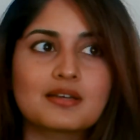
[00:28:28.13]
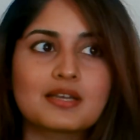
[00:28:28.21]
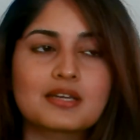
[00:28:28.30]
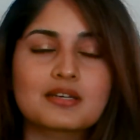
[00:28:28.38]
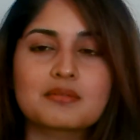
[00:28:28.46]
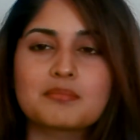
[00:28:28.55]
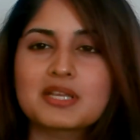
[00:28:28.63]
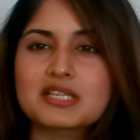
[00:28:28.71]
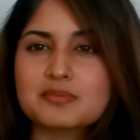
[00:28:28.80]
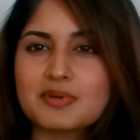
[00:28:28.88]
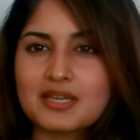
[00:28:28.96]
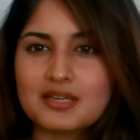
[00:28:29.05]
it
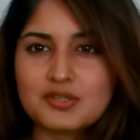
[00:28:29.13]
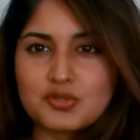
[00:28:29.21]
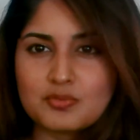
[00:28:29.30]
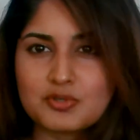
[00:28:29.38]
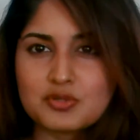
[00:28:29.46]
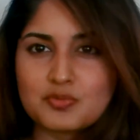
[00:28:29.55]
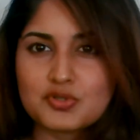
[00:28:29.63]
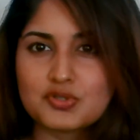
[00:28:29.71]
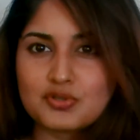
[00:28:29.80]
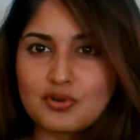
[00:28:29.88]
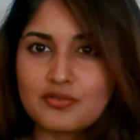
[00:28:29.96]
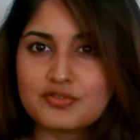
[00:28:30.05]
makes my hair so much more
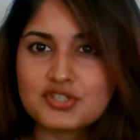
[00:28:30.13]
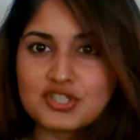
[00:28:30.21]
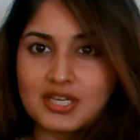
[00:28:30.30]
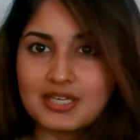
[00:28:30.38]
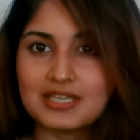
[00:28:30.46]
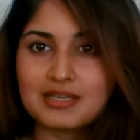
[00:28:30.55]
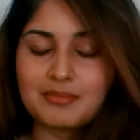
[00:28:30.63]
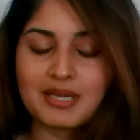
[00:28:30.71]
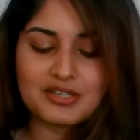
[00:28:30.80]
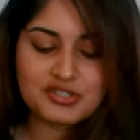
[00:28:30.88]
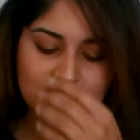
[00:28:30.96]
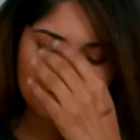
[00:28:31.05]
soft shiny and
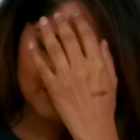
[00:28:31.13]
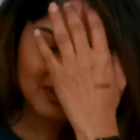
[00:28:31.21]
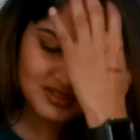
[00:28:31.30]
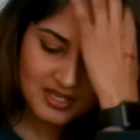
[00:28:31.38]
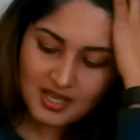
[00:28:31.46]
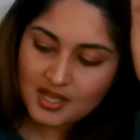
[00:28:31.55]
manageable